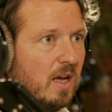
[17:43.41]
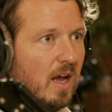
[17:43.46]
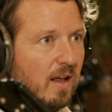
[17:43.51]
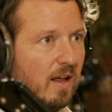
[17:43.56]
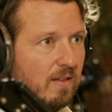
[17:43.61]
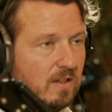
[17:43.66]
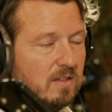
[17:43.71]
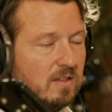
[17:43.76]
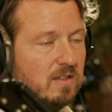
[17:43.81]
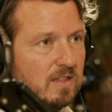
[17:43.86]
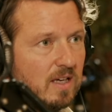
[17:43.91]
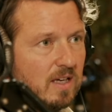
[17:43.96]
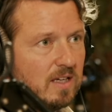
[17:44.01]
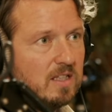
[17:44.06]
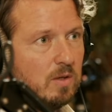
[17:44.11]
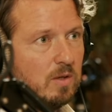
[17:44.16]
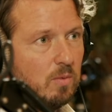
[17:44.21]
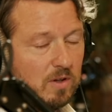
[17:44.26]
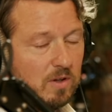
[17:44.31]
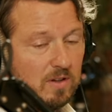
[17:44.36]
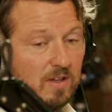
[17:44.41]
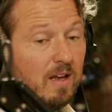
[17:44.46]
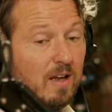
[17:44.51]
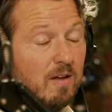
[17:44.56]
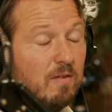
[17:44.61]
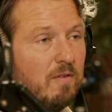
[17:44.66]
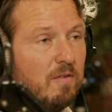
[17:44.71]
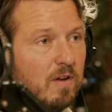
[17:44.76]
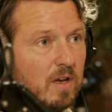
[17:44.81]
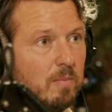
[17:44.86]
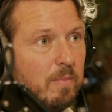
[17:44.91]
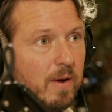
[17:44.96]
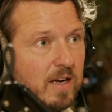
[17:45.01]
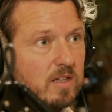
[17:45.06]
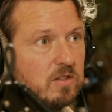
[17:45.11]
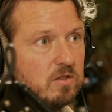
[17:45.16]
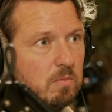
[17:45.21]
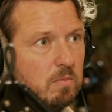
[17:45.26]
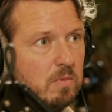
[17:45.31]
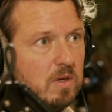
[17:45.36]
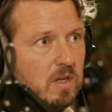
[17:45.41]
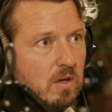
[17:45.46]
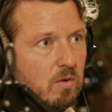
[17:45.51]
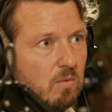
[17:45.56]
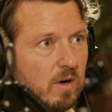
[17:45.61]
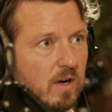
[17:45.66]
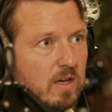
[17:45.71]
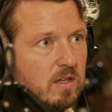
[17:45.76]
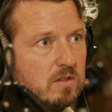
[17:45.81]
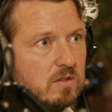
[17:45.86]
And this is actually what they feedback to me, right?